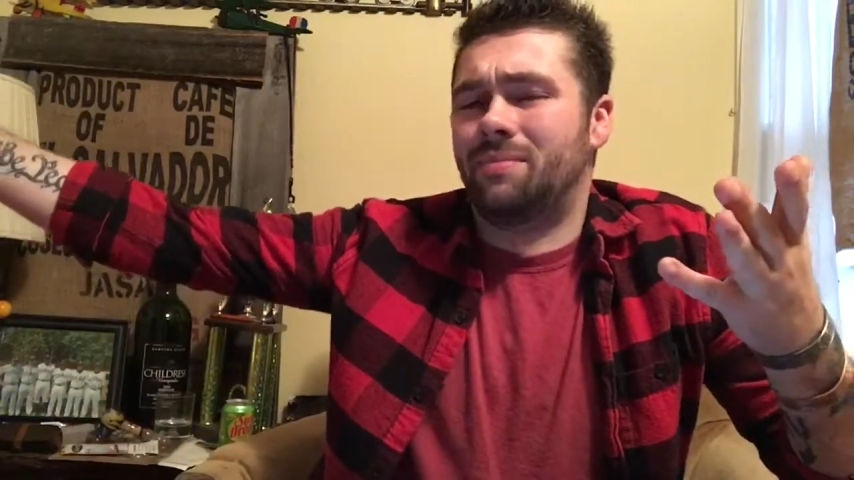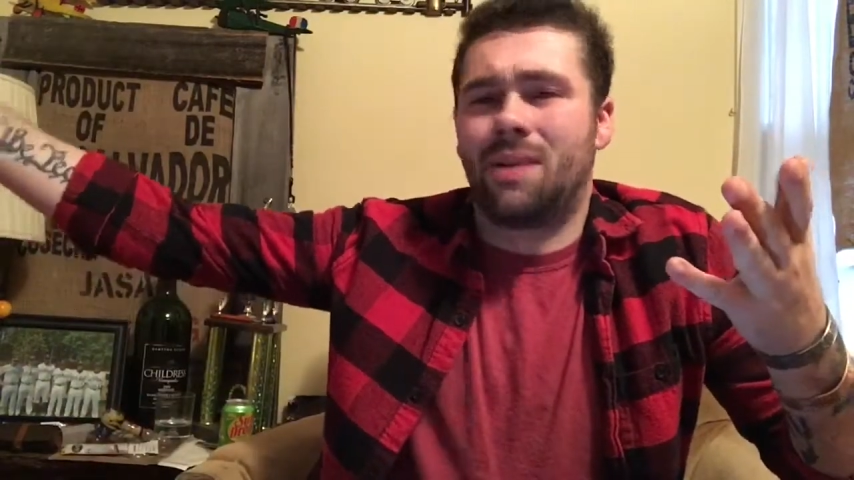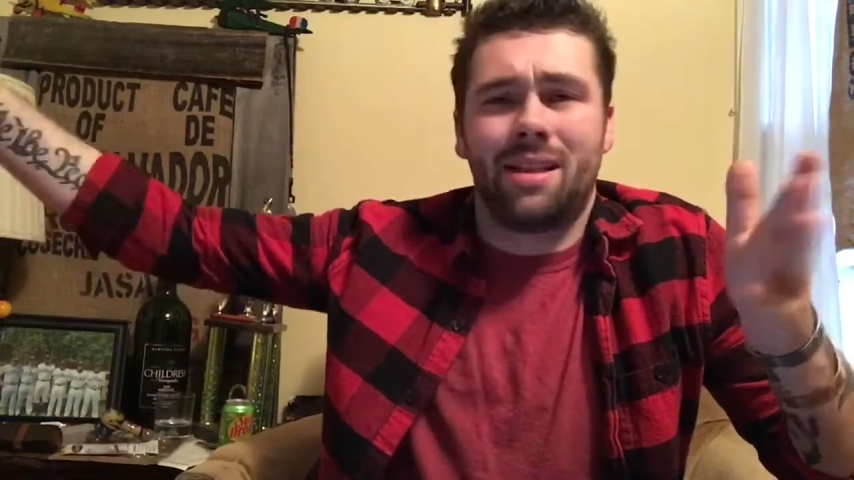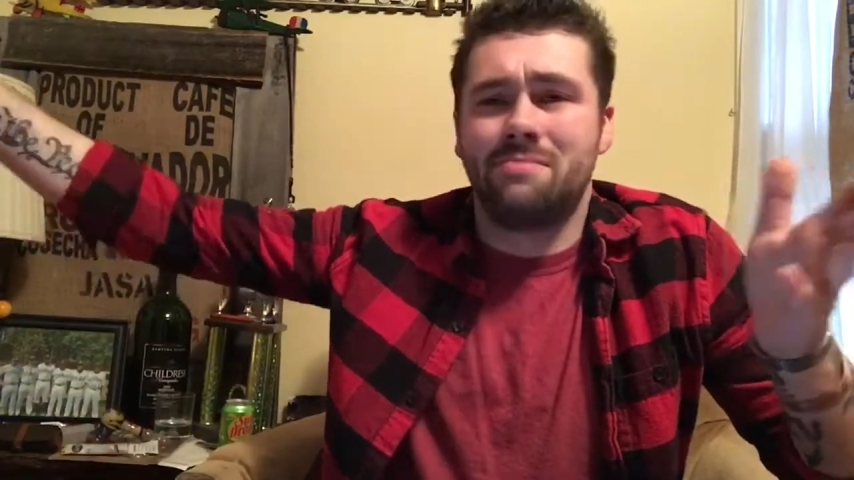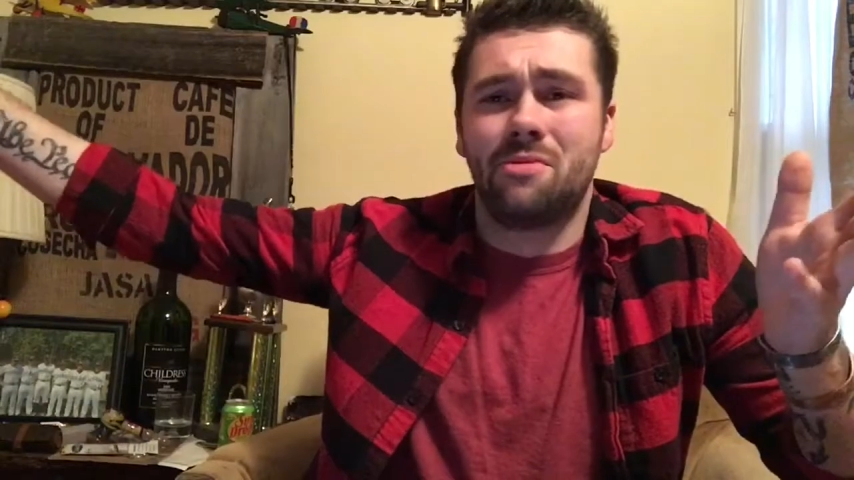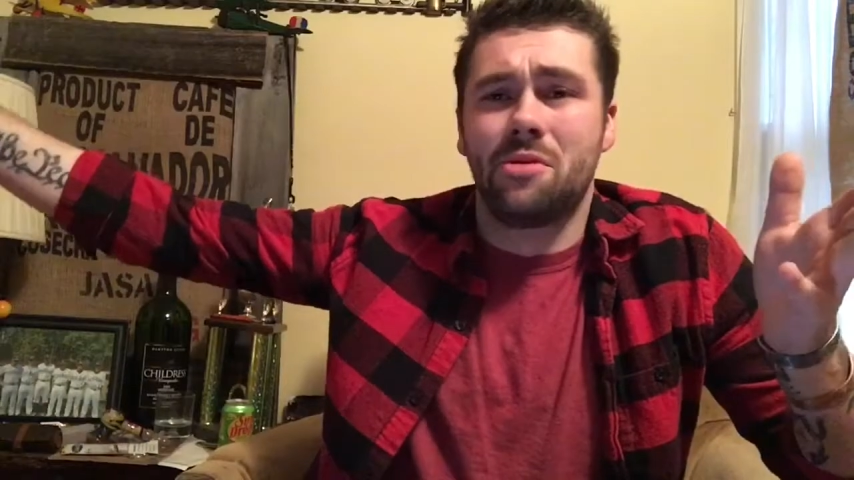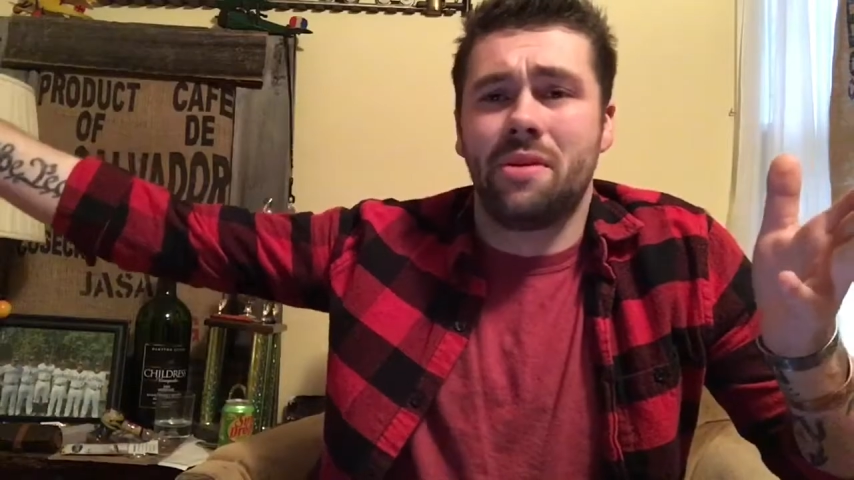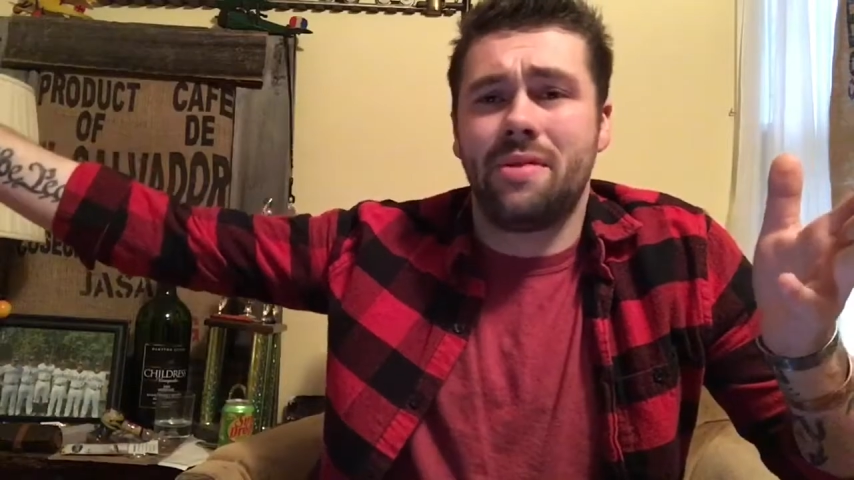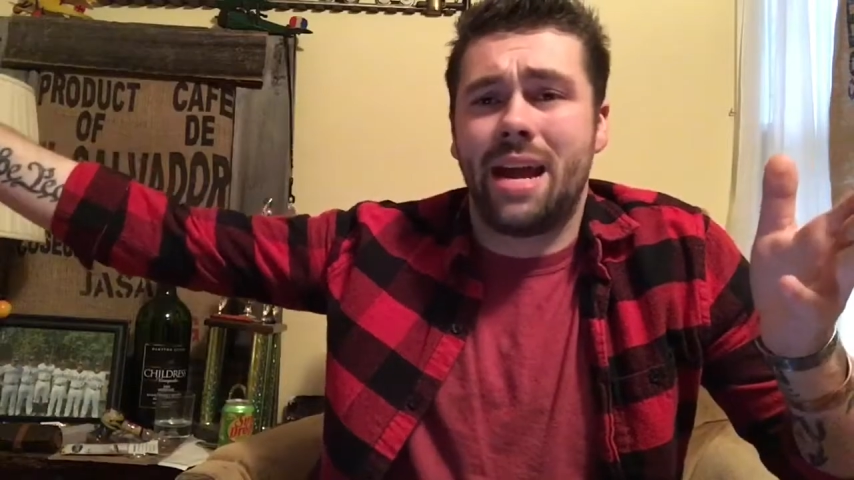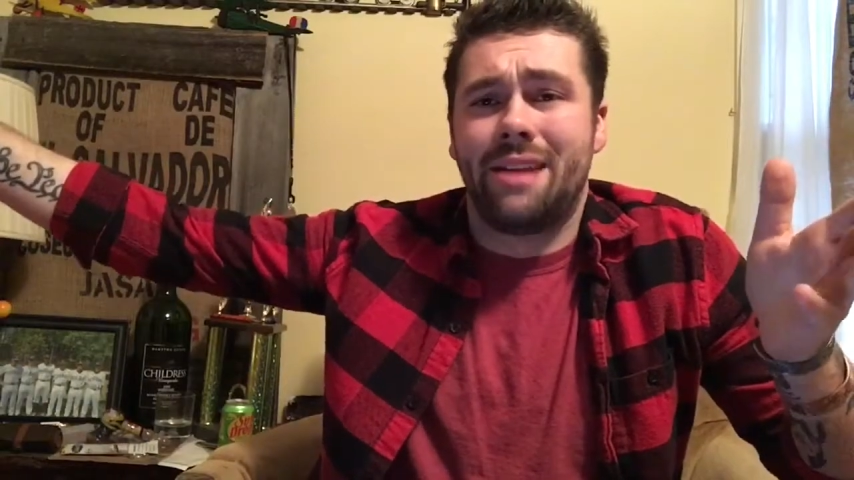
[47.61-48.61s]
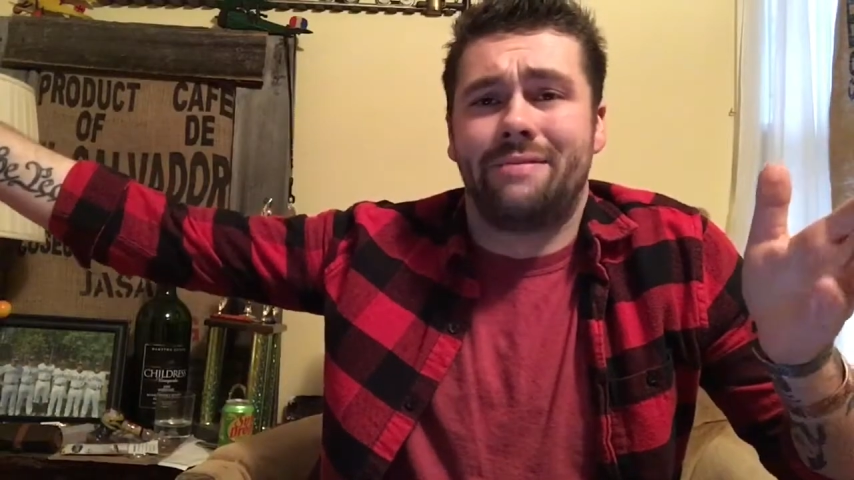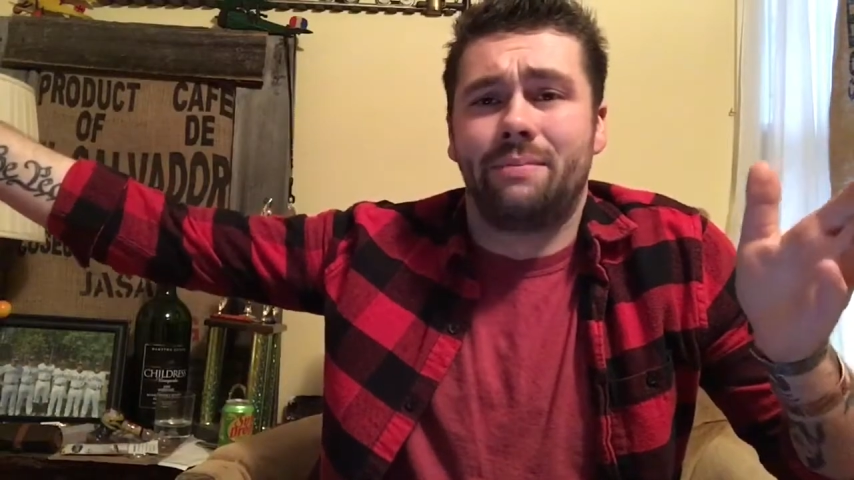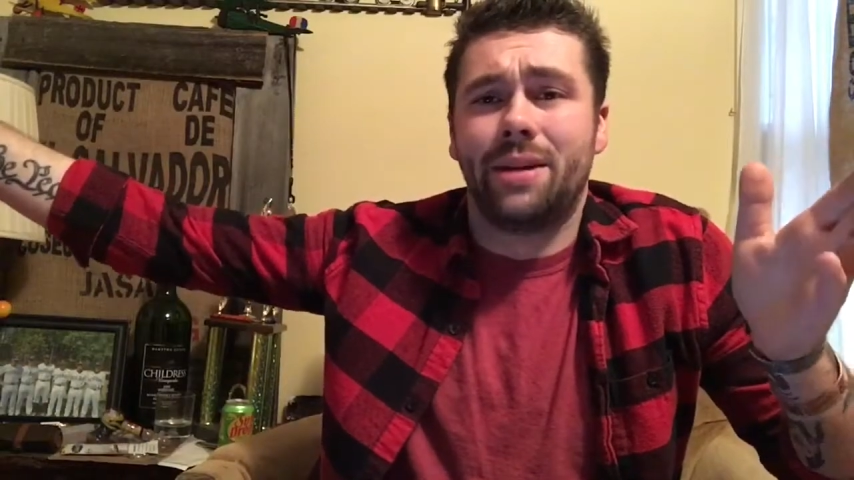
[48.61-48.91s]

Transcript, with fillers: Probably more than that if I'm